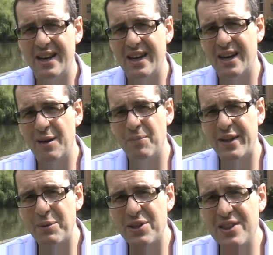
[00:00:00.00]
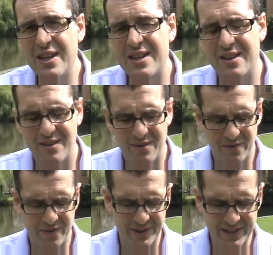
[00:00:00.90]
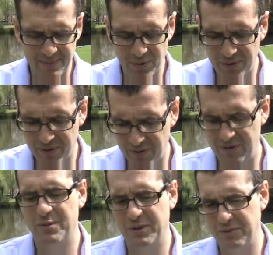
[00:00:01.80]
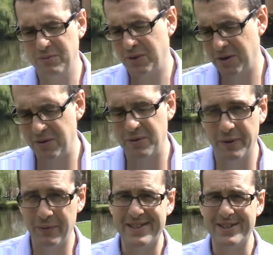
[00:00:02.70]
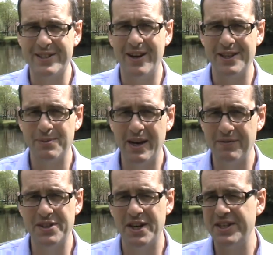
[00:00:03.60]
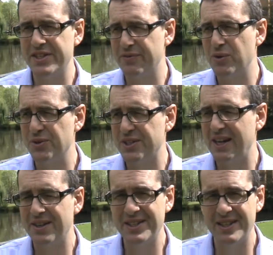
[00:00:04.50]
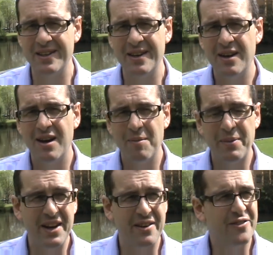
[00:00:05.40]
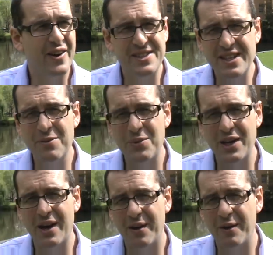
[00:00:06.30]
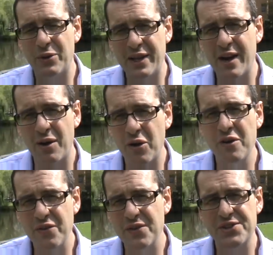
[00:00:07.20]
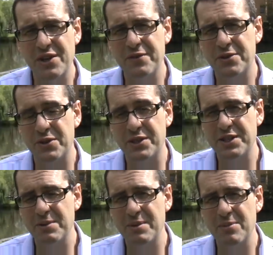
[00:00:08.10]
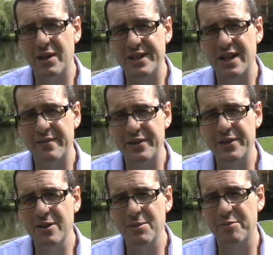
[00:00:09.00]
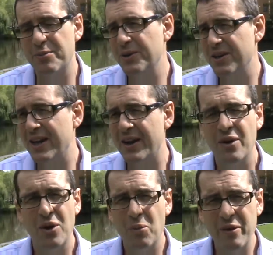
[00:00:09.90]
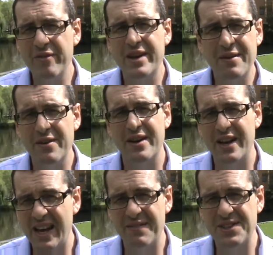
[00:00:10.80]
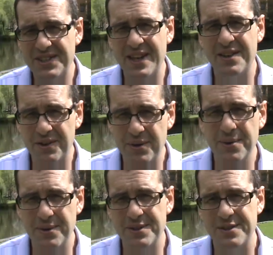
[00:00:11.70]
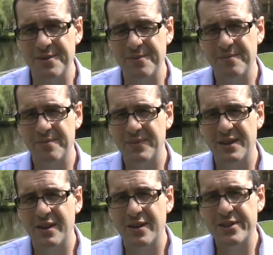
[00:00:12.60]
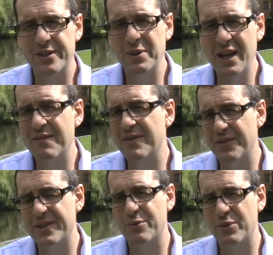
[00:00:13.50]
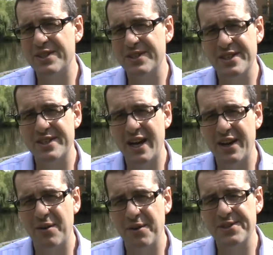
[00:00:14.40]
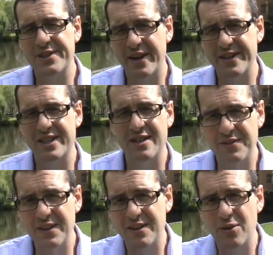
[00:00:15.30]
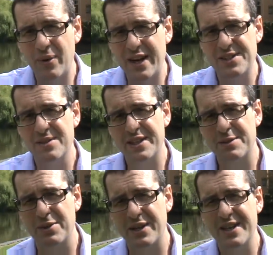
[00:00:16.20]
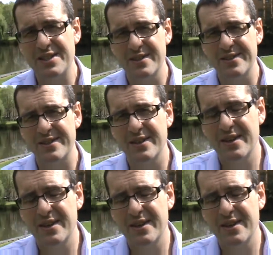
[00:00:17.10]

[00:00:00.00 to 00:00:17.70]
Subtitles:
Now we think, for example, Western science, we have these ideas of causality. But in fact, even within our own philosophical tradition, people like David Hume have pointed out we've never ever seen a cause. So we have even reason to doubt our own scientific, rational explanations.